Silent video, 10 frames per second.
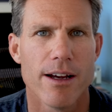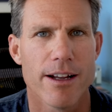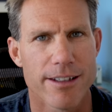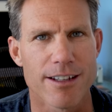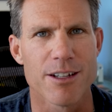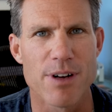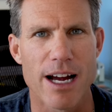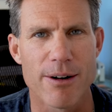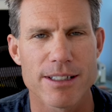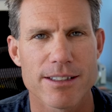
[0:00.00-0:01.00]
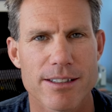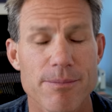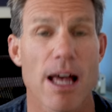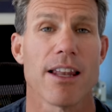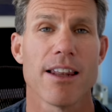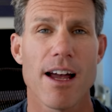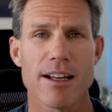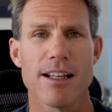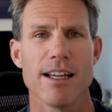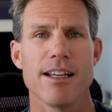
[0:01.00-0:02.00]
a deadly virus.
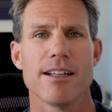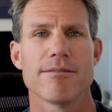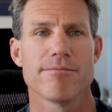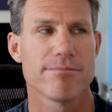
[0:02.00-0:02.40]
Luckily,